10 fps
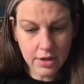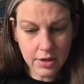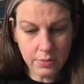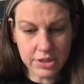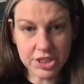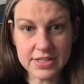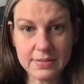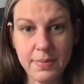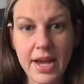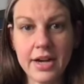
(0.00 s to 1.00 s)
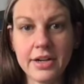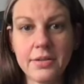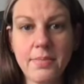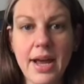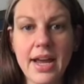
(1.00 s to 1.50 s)
which is a
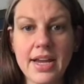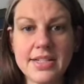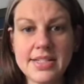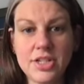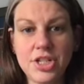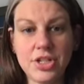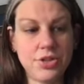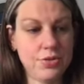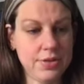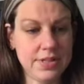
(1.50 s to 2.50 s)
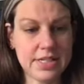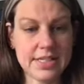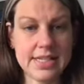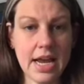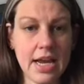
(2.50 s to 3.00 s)
pattern by Stitching Jewels
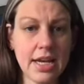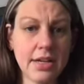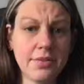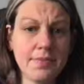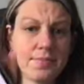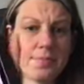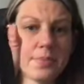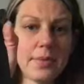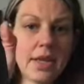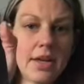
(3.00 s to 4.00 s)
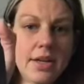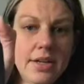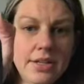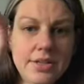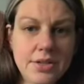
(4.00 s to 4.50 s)
Design.
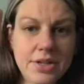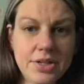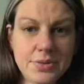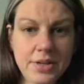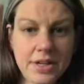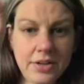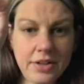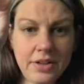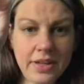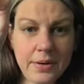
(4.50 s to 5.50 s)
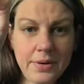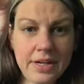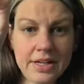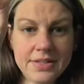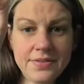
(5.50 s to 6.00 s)
So here's what it'll look like when
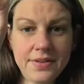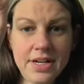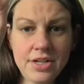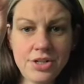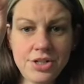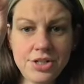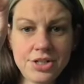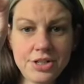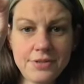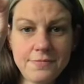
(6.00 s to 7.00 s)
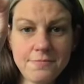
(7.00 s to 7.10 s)
it is finished.